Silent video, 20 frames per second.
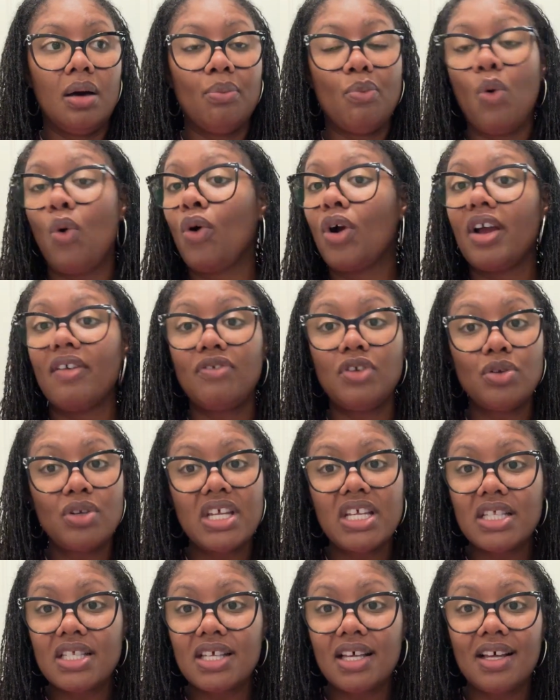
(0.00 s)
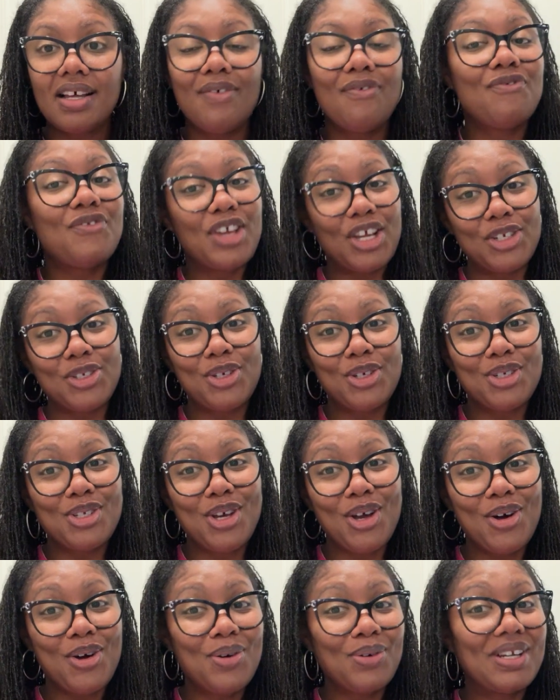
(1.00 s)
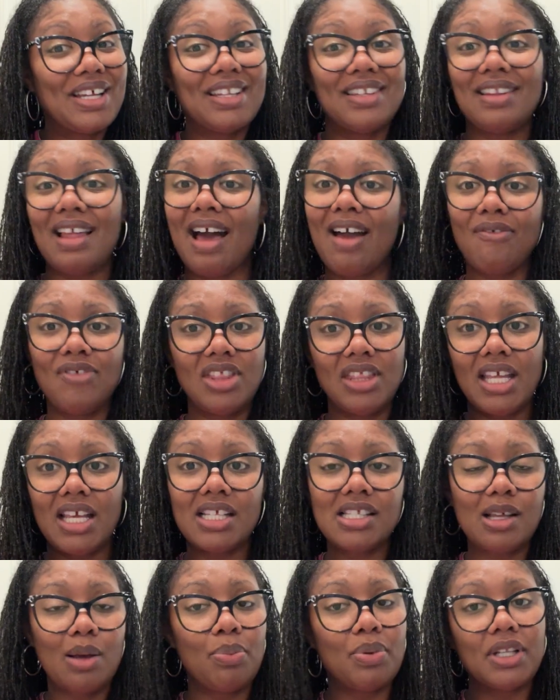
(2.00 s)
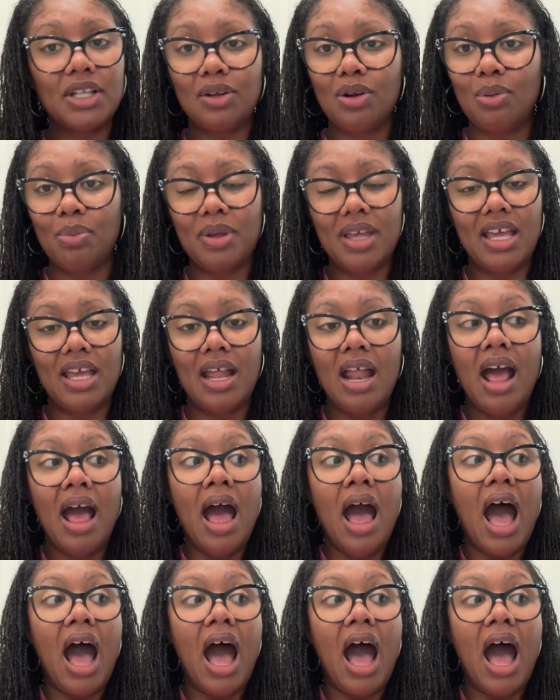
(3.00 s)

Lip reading: Or if you need to fix your tone and liven things up a little bit,